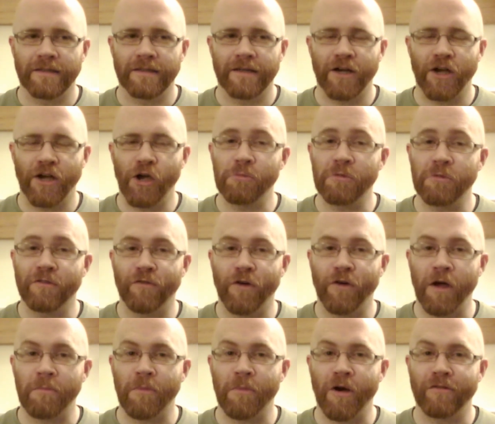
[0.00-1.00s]
I hope you
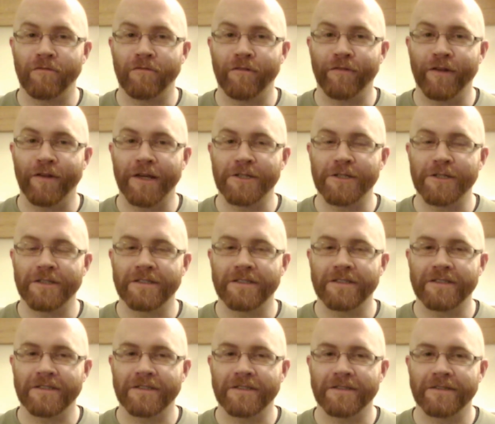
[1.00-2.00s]
find my
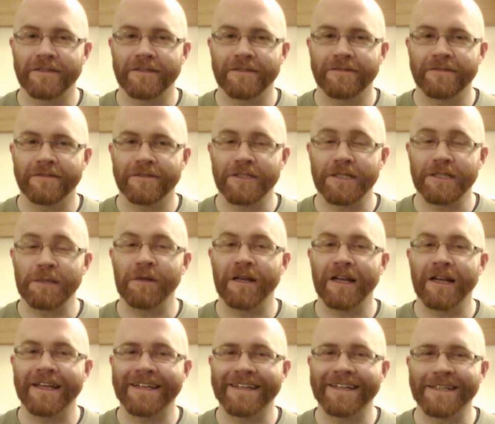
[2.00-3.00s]
reflections
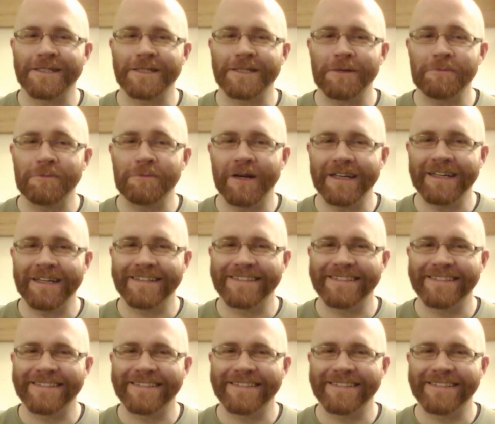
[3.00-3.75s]
stimulating in some way,